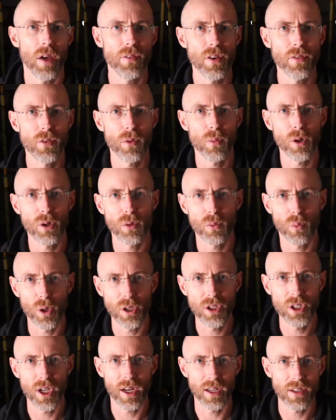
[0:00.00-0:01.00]
Have you ever wondered
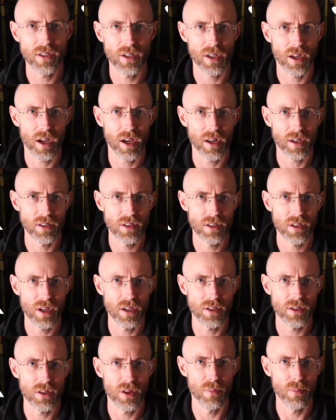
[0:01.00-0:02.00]
which antipsychotics
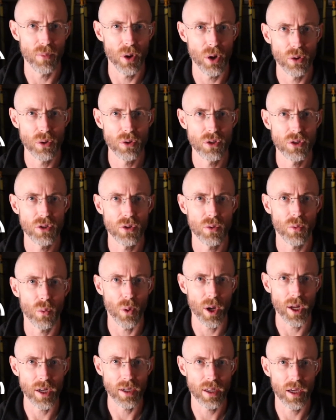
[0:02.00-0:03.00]
cause the most
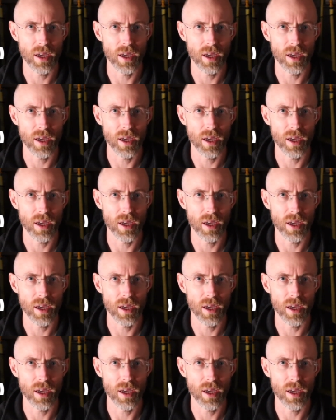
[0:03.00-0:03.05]
weight